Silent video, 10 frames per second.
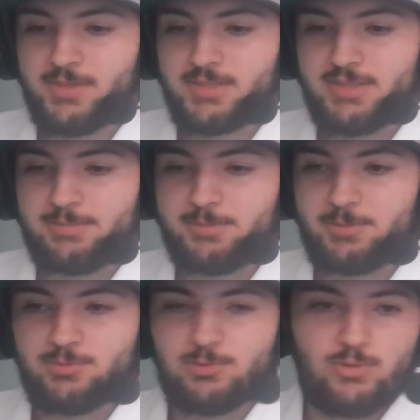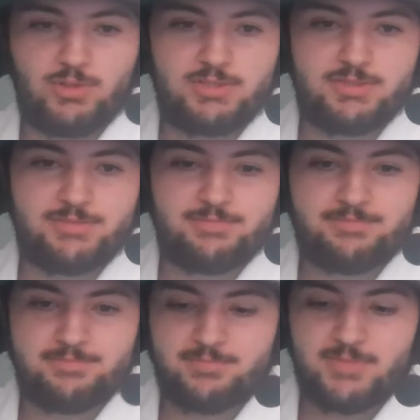acceptable rewards
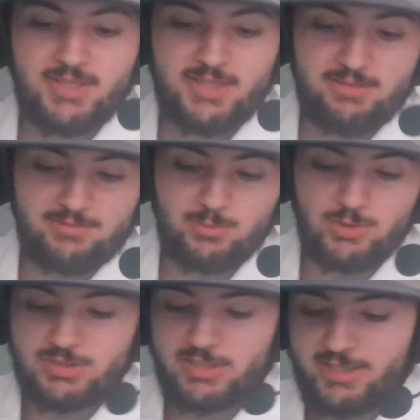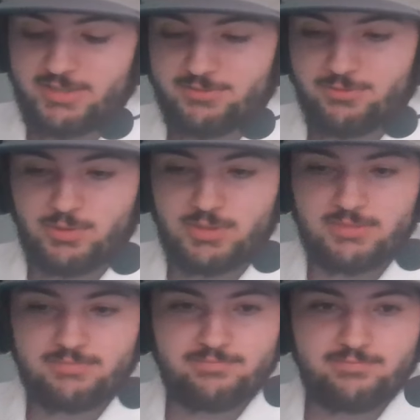giving more chance
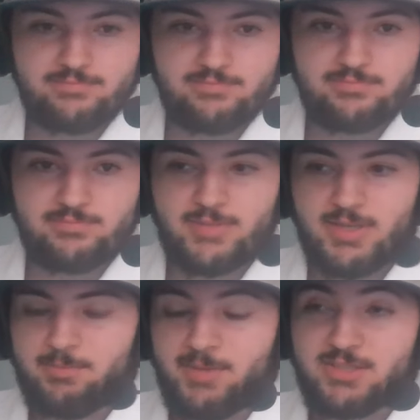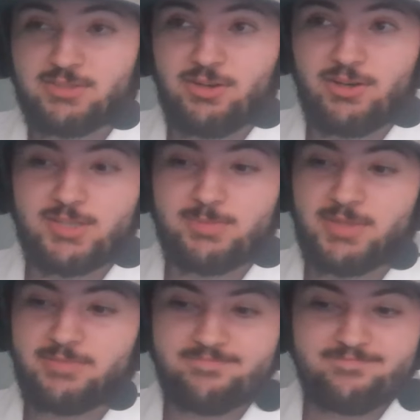for my Lucario,
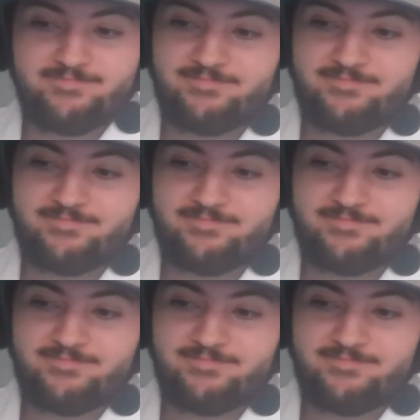but